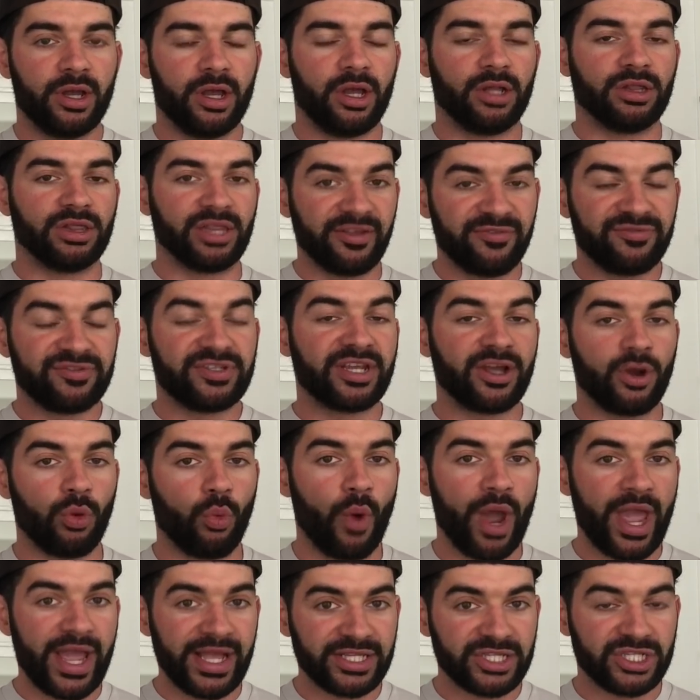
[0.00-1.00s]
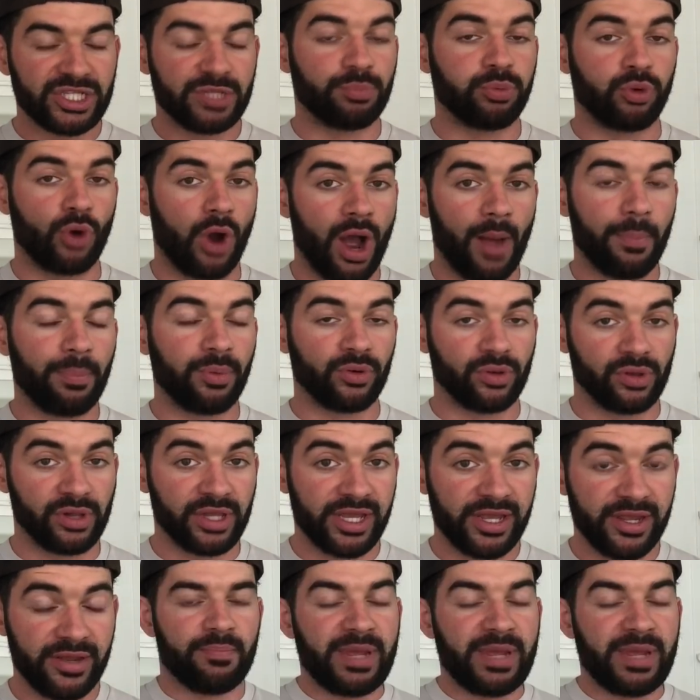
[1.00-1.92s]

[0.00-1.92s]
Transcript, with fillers: lifting weights properly.